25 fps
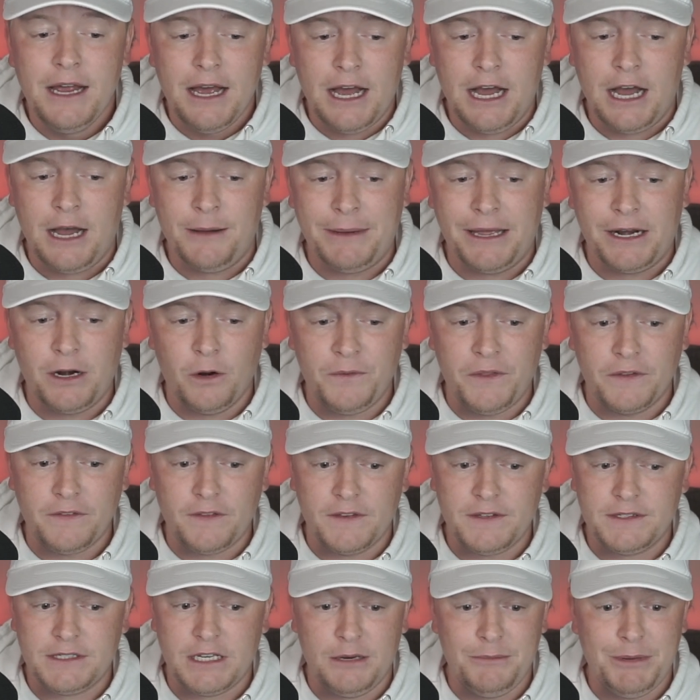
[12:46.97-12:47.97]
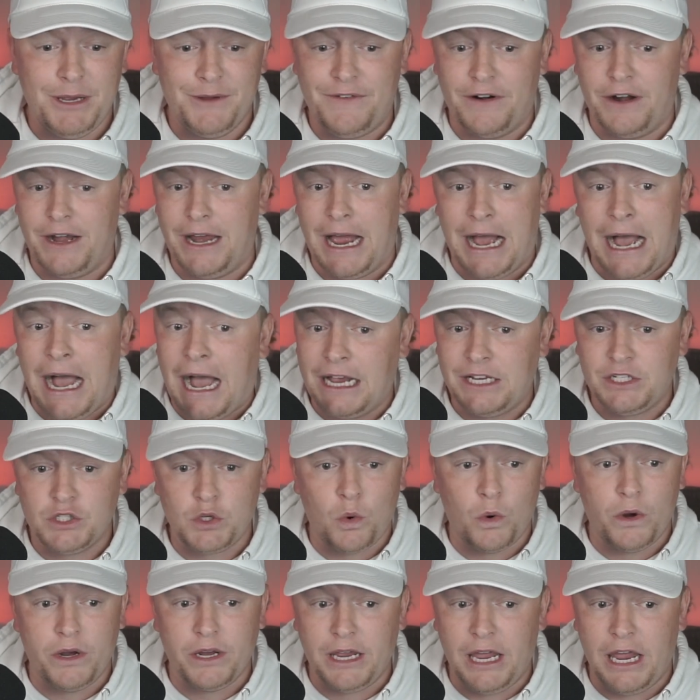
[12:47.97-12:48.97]
I don't think that it's going to be a very
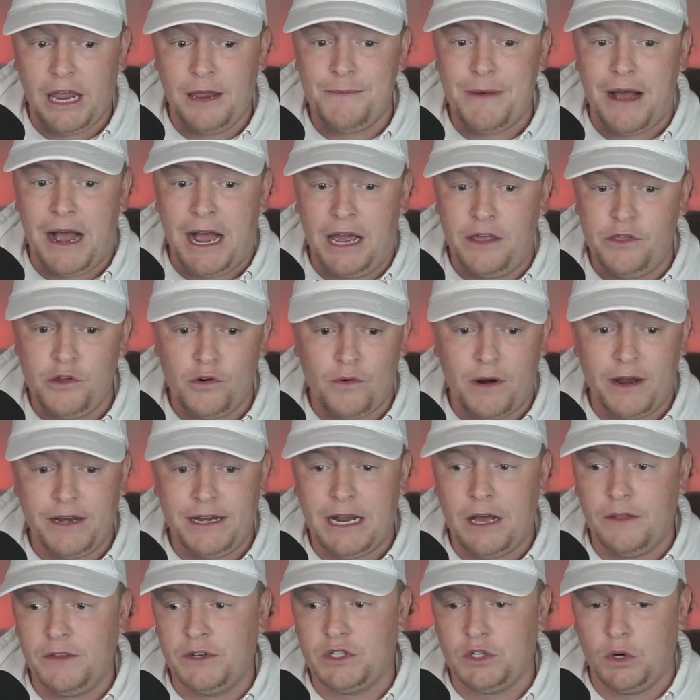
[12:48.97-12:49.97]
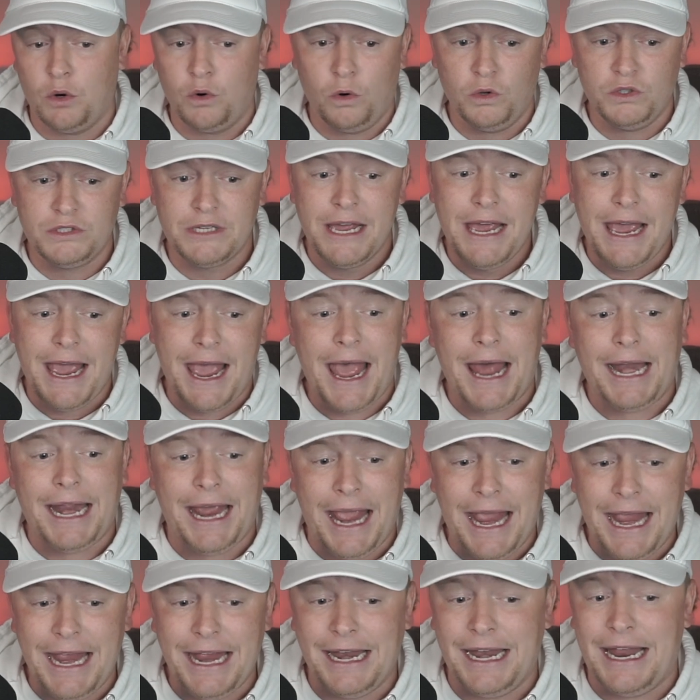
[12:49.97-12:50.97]
high-scoring game either. Right now, the total's
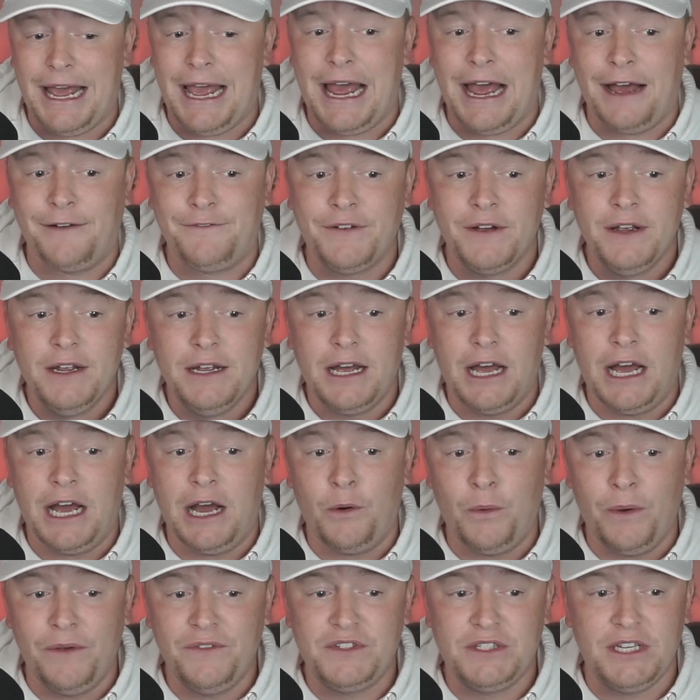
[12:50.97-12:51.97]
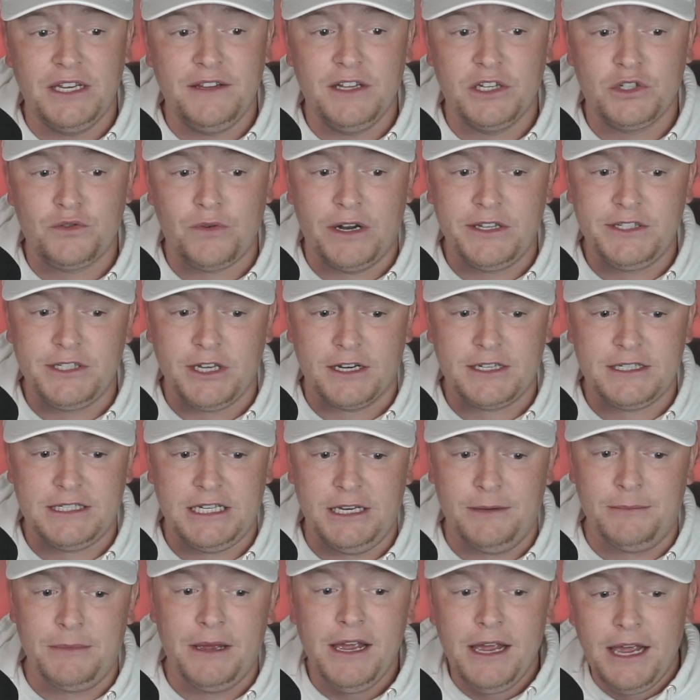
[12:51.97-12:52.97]
at 8.5. We've seen this Red Sox
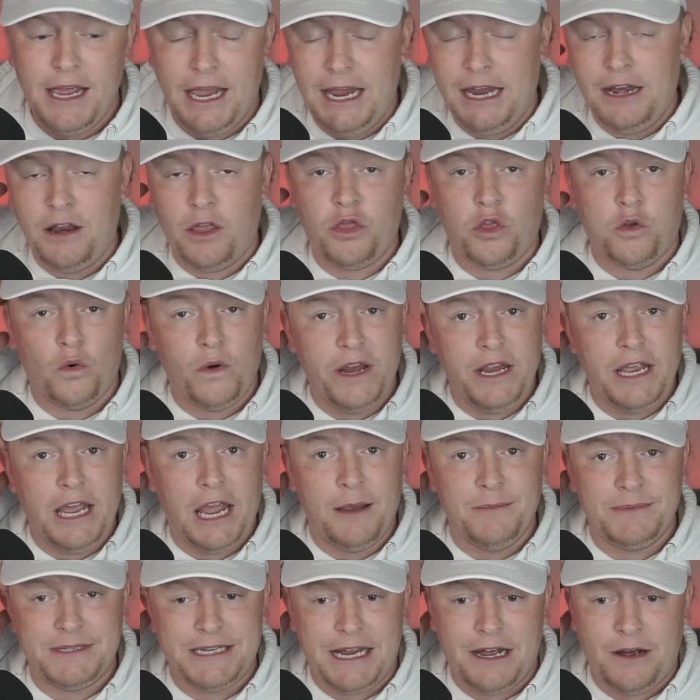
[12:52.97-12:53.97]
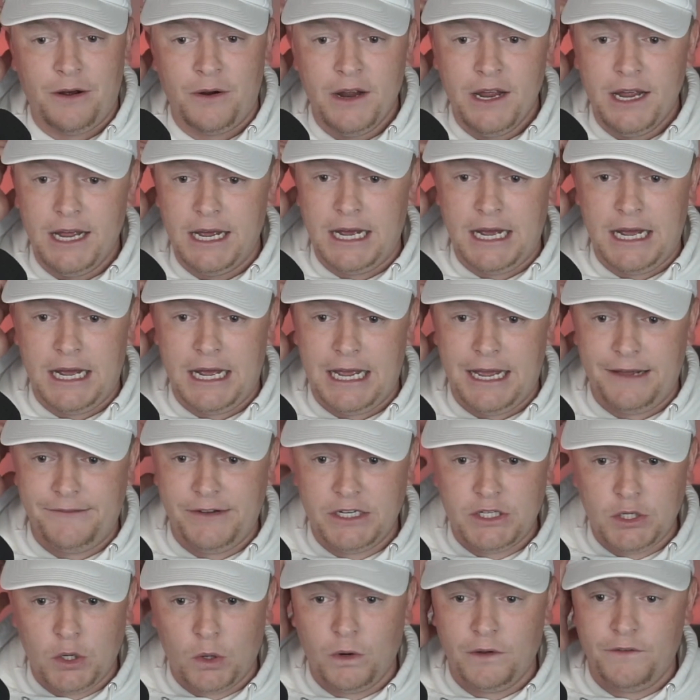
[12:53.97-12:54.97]
team in 3 games now have
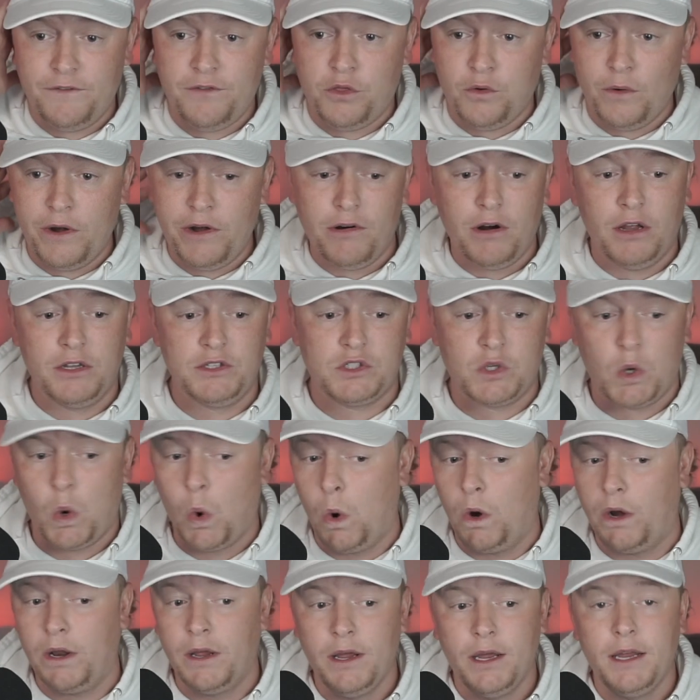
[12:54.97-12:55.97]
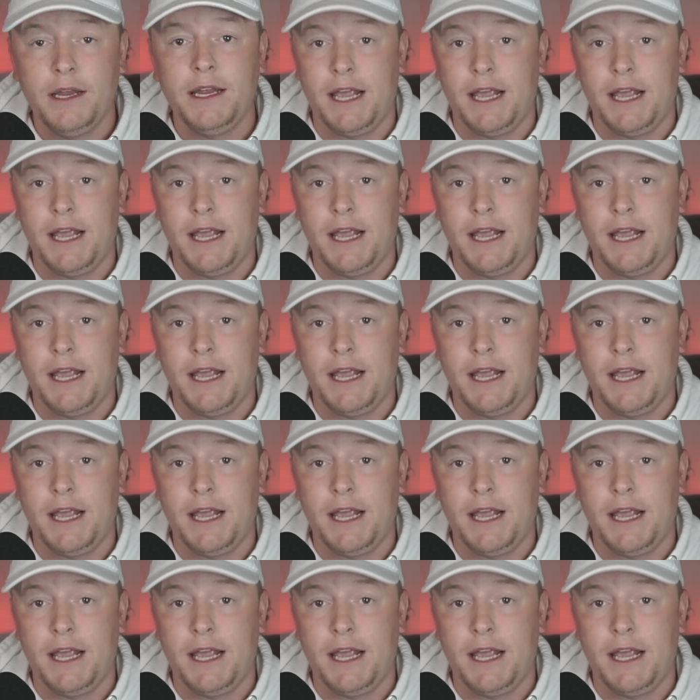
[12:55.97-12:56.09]
a total of 3 runs scored.